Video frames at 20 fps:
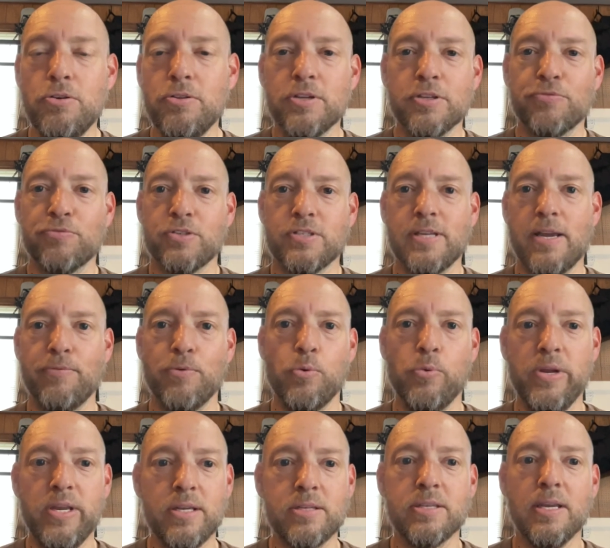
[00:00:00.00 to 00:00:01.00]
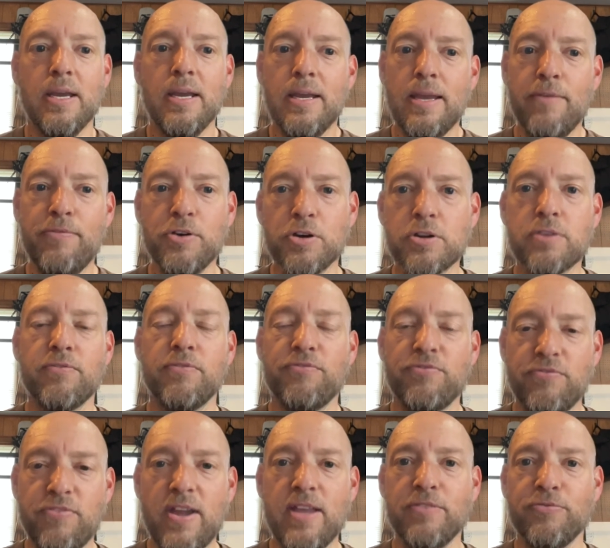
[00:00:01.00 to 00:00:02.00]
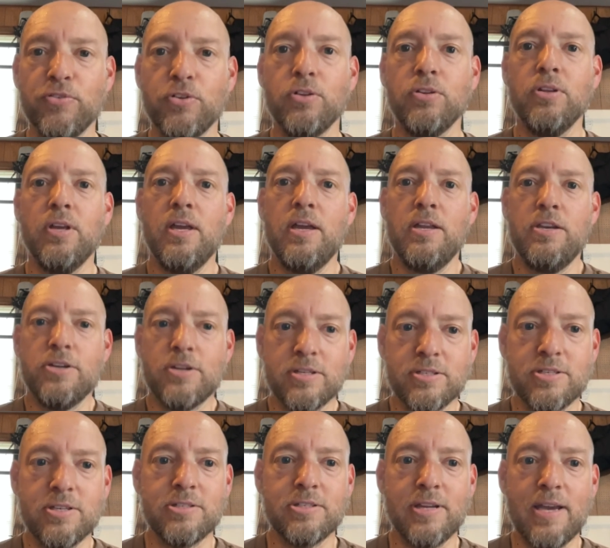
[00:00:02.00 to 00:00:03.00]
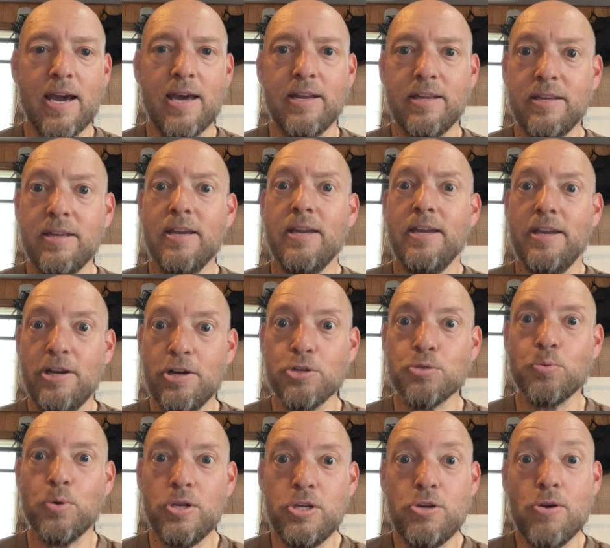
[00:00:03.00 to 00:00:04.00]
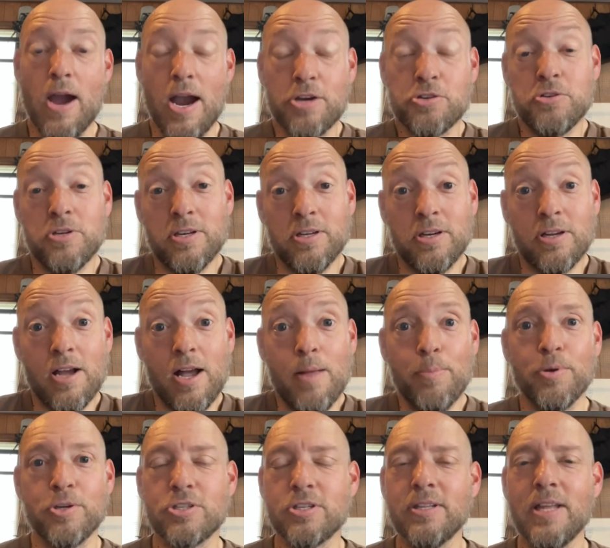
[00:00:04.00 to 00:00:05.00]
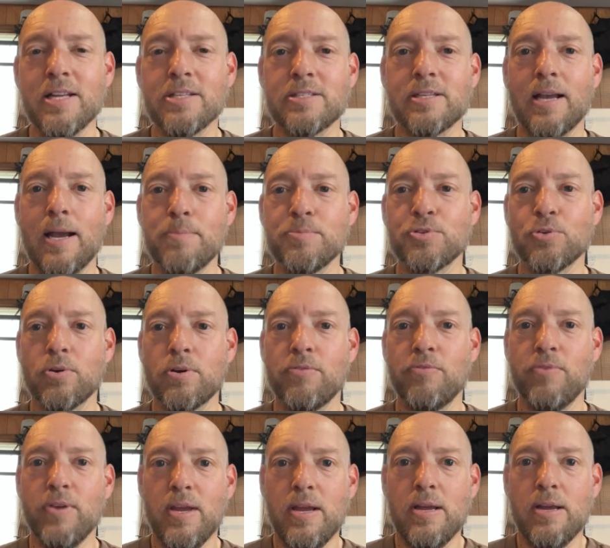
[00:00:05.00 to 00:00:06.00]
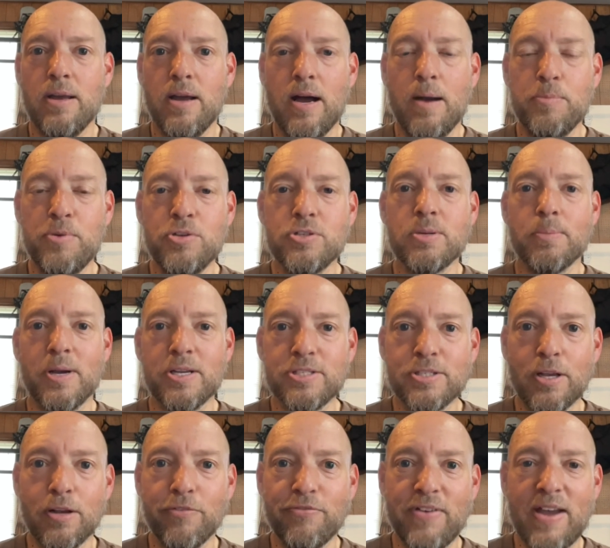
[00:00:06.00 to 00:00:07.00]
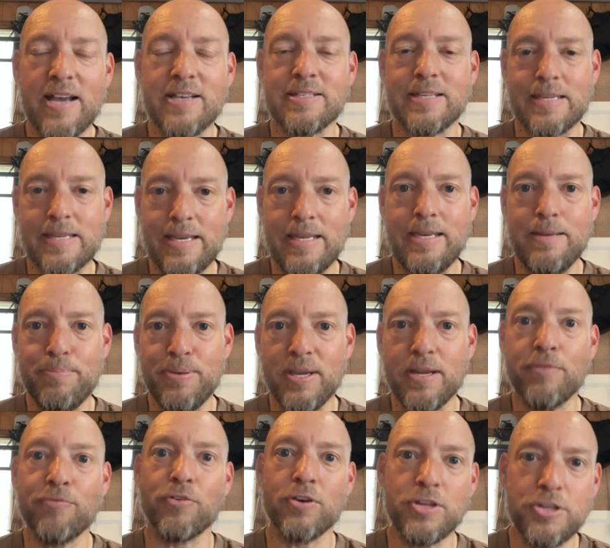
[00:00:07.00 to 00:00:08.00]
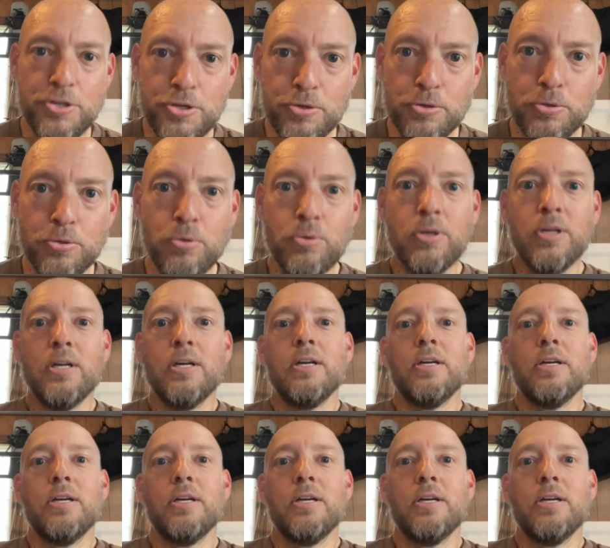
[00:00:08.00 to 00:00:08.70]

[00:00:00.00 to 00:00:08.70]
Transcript: this for seven weeks. If you're faithful and you're consistent at it, here's what you actually can accomplish. And that's, I'm sort of um, using myself as a guinea pig for you